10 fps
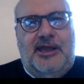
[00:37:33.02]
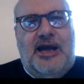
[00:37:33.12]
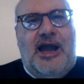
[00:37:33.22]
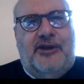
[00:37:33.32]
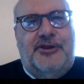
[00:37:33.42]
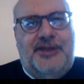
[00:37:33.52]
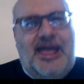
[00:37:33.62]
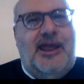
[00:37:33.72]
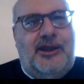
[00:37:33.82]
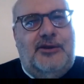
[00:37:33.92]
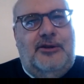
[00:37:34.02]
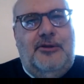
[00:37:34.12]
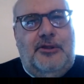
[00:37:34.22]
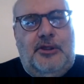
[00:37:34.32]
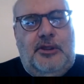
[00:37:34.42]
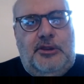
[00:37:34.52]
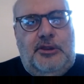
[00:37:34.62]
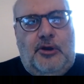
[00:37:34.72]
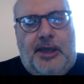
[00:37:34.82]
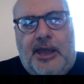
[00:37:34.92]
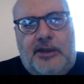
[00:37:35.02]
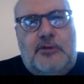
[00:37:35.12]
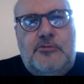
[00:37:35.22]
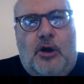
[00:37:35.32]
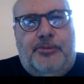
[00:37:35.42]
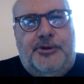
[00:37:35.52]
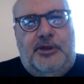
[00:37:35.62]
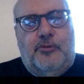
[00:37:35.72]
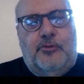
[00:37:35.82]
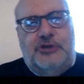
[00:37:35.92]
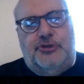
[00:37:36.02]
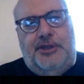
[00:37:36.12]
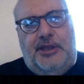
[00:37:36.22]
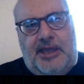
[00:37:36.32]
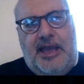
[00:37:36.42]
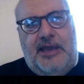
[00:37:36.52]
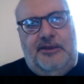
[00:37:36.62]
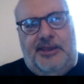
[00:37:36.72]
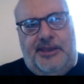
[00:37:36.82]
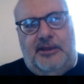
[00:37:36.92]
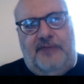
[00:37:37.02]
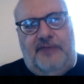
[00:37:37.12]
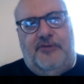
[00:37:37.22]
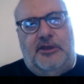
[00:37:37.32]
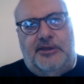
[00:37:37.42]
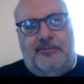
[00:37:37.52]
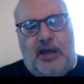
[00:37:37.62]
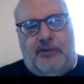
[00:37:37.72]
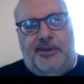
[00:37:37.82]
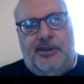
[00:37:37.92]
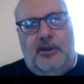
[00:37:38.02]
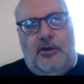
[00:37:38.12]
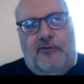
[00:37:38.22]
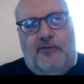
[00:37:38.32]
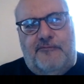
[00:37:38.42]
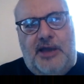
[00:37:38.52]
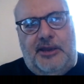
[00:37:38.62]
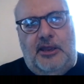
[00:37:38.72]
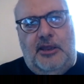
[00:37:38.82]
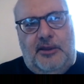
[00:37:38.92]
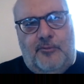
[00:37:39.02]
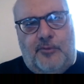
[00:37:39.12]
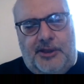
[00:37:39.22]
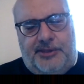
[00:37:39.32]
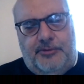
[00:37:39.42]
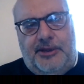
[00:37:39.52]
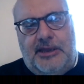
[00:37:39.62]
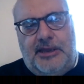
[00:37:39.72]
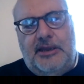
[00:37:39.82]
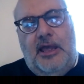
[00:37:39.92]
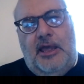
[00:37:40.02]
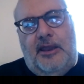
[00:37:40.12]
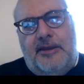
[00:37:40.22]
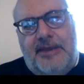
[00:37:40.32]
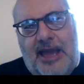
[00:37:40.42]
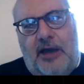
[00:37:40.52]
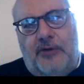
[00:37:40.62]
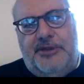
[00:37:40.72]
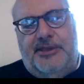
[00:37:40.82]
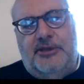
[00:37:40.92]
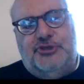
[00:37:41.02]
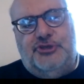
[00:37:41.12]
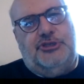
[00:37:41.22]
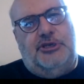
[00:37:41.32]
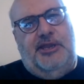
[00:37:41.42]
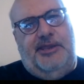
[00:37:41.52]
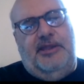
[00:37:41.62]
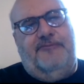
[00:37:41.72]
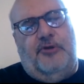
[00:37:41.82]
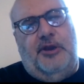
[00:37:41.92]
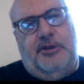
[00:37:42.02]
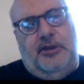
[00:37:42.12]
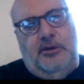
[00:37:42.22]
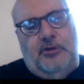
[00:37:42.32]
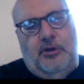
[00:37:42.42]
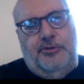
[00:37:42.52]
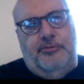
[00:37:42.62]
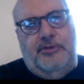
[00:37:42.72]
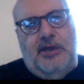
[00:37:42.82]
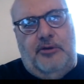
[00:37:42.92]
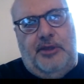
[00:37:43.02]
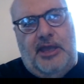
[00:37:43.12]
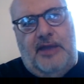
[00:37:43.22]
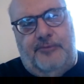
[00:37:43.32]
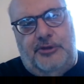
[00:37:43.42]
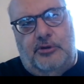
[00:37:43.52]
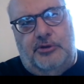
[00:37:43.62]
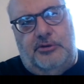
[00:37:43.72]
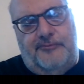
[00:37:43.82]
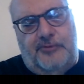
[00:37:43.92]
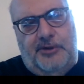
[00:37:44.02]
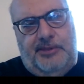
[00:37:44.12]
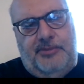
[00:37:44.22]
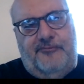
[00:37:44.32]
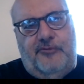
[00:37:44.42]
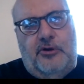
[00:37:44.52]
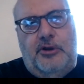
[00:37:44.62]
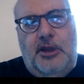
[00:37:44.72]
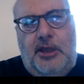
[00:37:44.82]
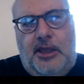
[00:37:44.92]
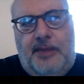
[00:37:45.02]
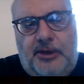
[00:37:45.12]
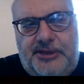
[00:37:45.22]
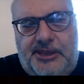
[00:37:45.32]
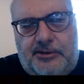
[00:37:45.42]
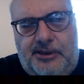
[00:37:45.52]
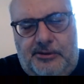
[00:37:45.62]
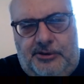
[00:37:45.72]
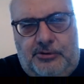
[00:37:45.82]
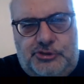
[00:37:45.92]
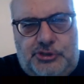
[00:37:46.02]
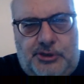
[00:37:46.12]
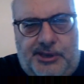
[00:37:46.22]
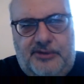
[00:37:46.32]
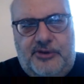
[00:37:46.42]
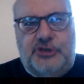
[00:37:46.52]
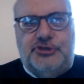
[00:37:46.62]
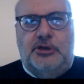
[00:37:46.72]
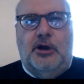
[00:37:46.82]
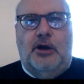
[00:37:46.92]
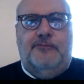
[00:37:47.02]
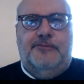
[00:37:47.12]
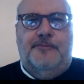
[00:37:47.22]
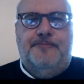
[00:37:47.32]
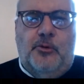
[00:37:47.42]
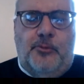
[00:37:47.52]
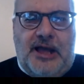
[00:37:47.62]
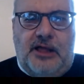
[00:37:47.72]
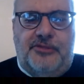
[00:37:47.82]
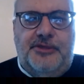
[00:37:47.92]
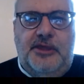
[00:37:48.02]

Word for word: hired hand. You know, and nobody who actually had significant amounts of money was doing that. Now the situation is different. You know, you now have, we talked, of course, before about this huge concentration of wealth,